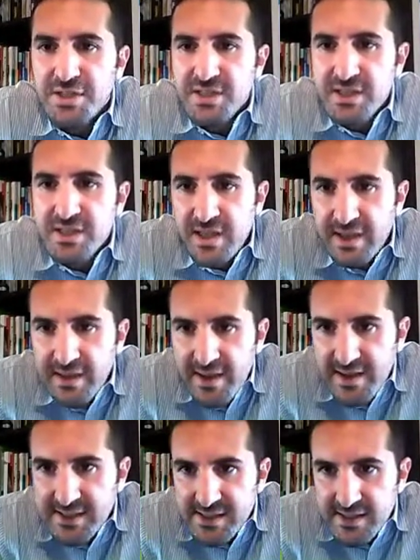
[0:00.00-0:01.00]
C,
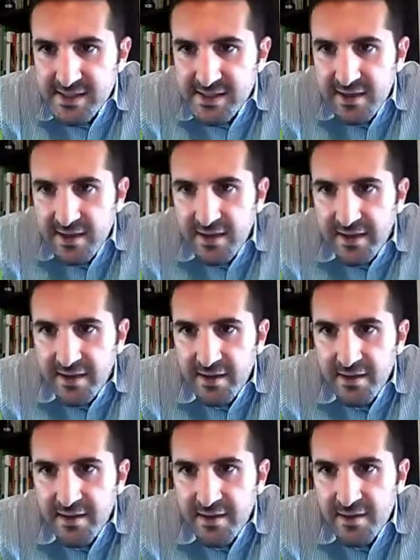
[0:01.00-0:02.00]
yes, exactly.
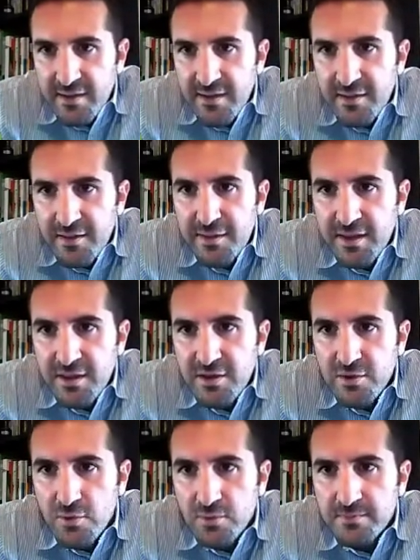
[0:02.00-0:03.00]
Thank
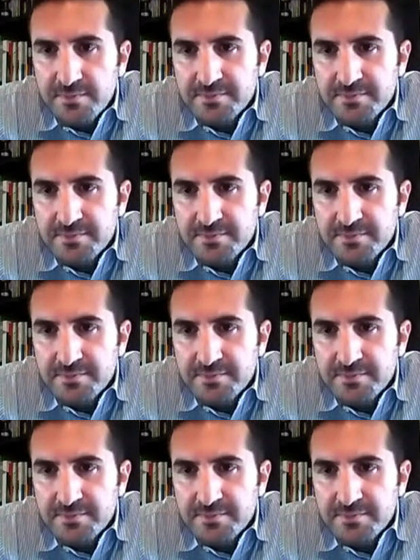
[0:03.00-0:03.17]
you.